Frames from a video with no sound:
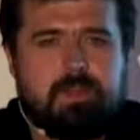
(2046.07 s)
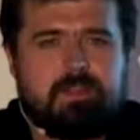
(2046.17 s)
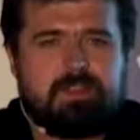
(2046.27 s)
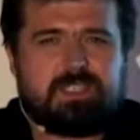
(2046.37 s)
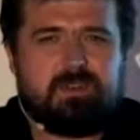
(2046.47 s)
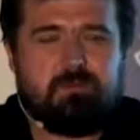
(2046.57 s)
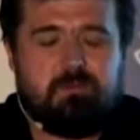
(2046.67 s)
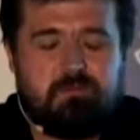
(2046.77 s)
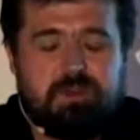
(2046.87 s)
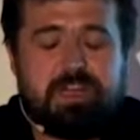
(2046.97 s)
There is a
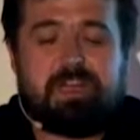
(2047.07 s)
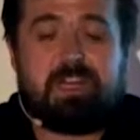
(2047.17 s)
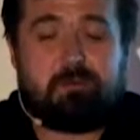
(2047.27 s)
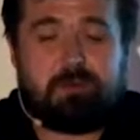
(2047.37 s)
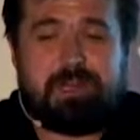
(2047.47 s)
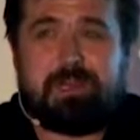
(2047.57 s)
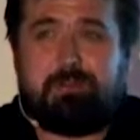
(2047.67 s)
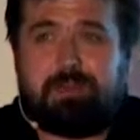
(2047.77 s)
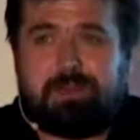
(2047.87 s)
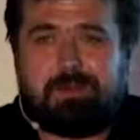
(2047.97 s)
really, really
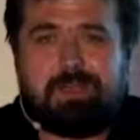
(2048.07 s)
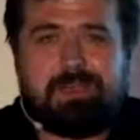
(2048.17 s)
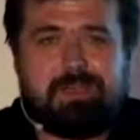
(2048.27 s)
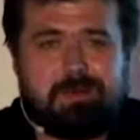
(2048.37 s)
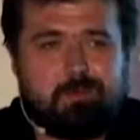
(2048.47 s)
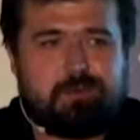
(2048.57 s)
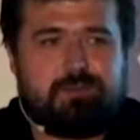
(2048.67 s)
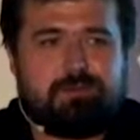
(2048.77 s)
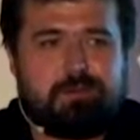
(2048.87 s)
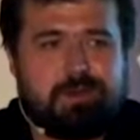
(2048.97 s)
big what the
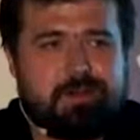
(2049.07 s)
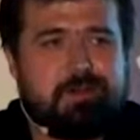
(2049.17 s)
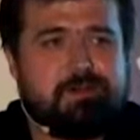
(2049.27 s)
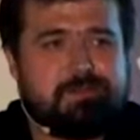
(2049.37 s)
fuck here.